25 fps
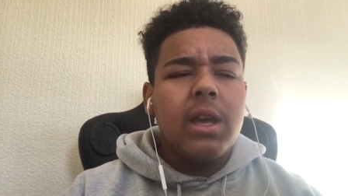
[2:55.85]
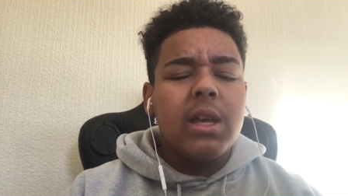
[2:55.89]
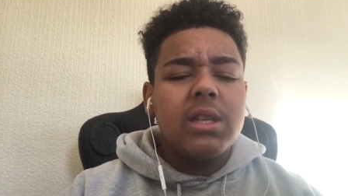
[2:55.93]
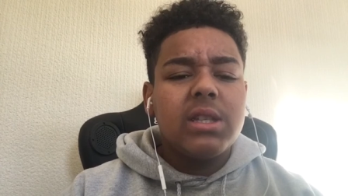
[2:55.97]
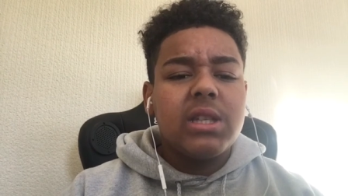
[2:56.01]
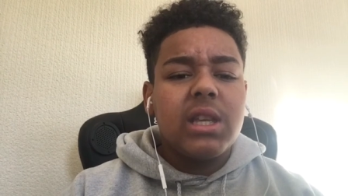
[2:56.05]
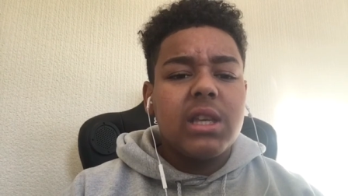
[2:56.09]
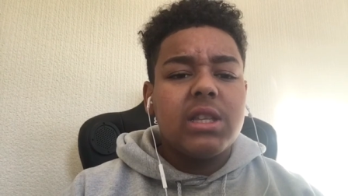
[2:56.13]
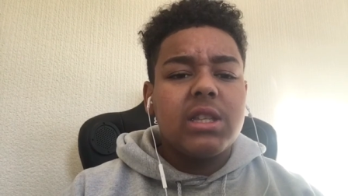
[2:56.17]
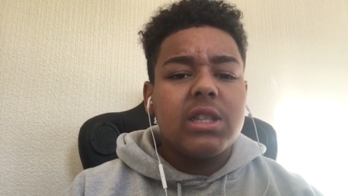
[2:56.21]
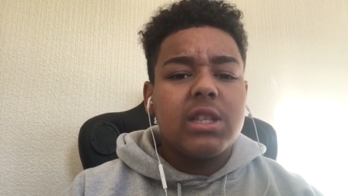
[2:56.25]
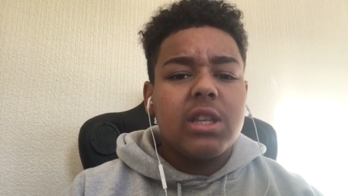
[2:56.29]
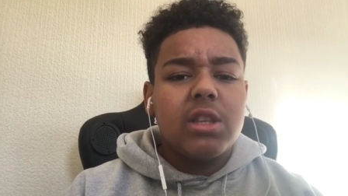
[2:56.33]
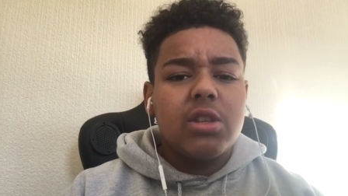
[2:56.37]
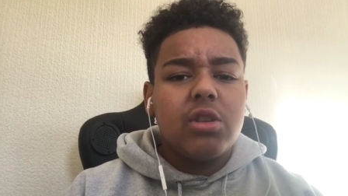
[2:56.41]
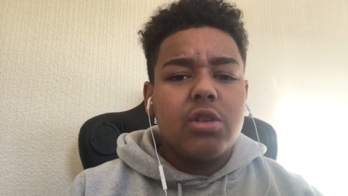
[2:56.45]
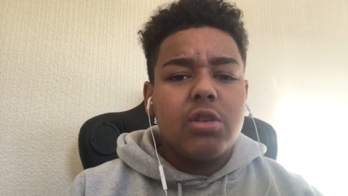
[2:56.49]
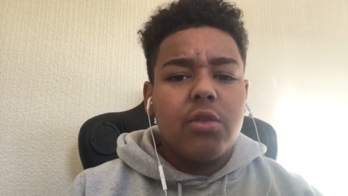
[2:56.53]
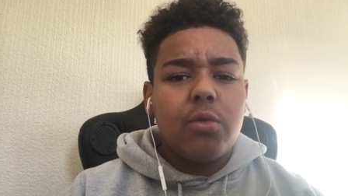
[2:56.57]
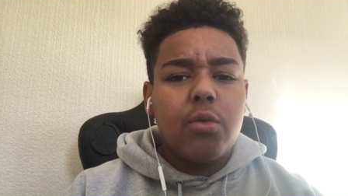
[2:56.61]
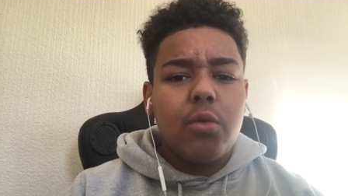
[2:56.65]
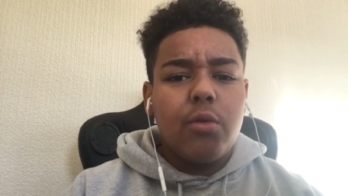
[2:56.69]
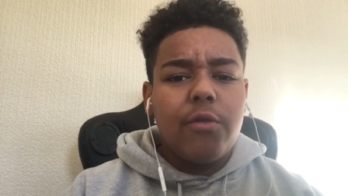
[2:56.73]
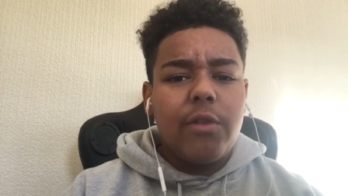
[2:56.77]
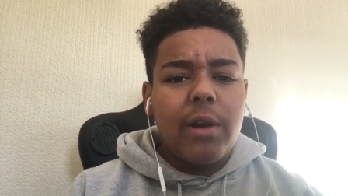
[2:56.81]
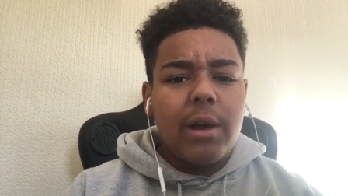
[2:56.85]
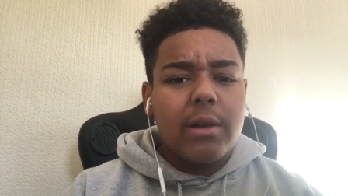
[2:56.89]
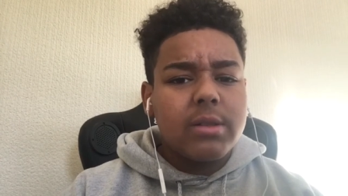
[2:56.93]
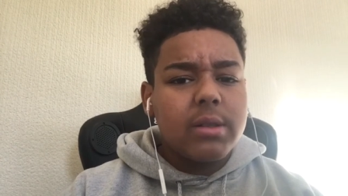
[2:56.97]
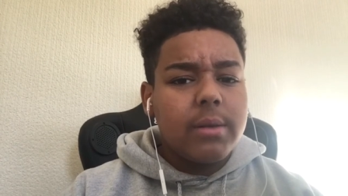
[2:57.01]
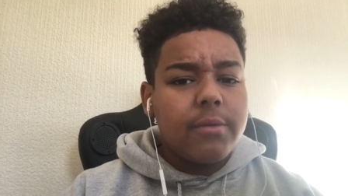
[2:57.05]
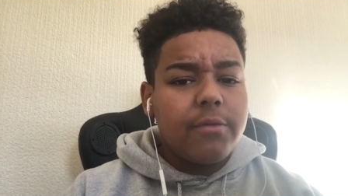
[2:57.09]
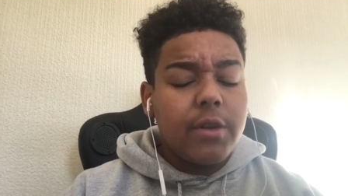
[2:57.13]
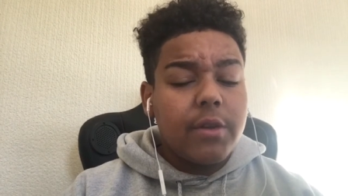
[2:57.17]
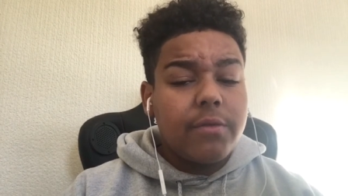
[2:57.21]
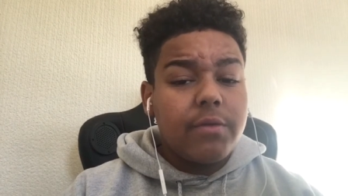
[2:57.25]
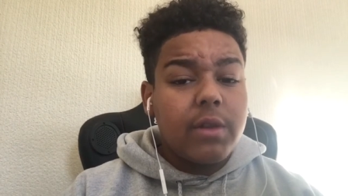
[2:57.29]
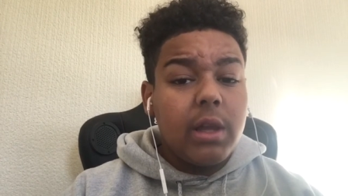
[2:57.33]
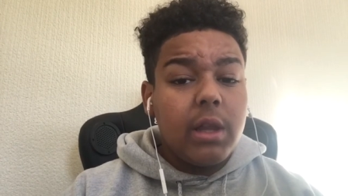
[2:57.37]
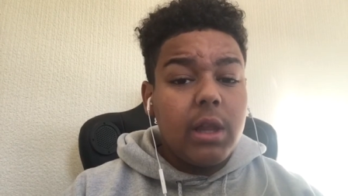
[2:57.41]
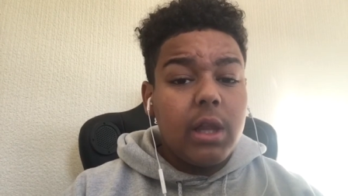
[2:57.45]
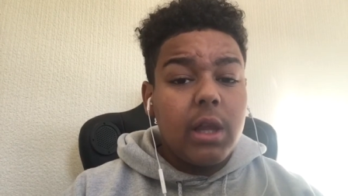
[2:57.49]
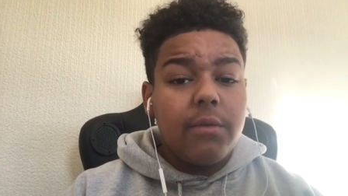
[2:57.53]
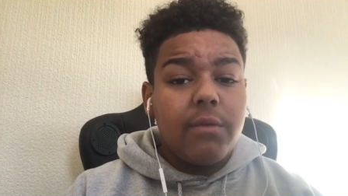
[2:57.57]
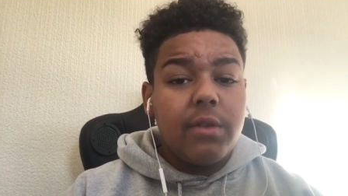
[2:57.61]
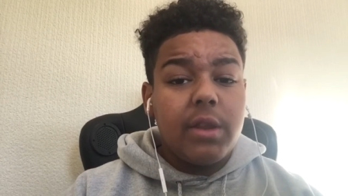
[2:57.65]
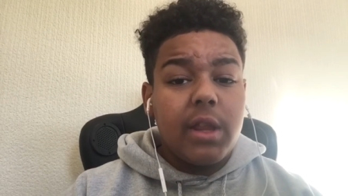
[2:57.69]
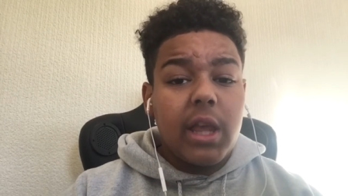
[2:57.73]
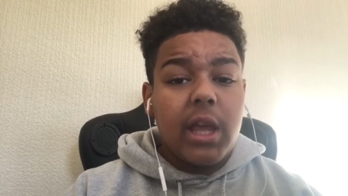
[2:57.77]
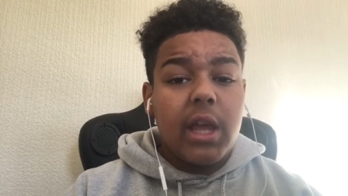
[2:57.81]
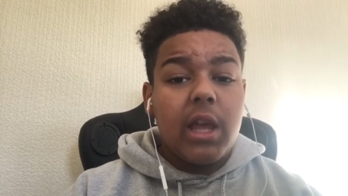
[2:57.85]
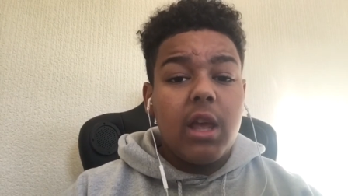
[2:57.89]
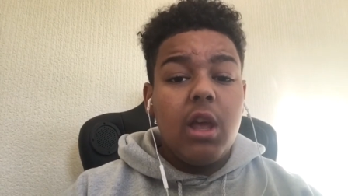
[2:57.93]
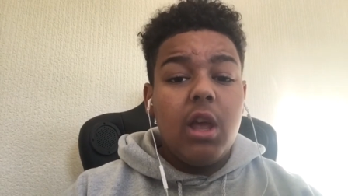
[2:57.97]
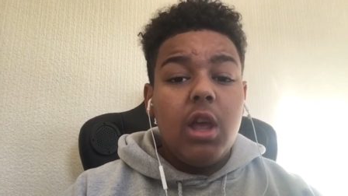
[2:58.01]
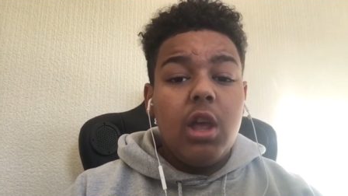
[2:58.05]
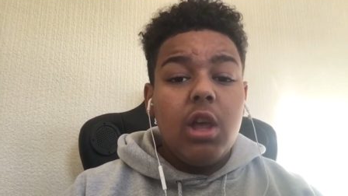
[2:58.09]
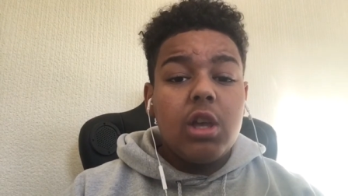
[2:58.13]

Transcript: since the two thousand fifteen the other day.